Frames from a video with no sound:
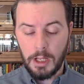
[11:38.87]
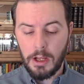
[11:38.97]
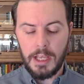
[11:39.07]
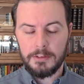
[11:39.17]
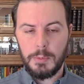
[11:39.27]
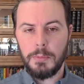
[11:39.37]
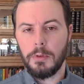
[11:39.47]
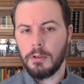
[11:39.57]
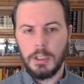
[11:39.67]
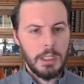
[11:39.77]
I'll ask
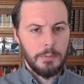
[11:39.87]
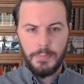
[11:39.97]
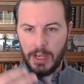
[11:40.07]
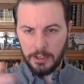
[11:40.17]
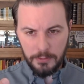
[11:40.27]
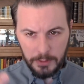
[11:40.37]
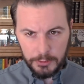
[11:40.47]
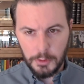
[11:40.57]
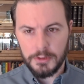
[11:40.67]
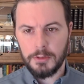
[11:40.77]
people, how do you feel
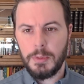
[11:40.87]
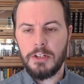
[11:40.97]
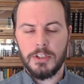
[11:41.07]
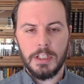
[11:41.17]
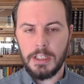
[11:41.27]
towards this patient?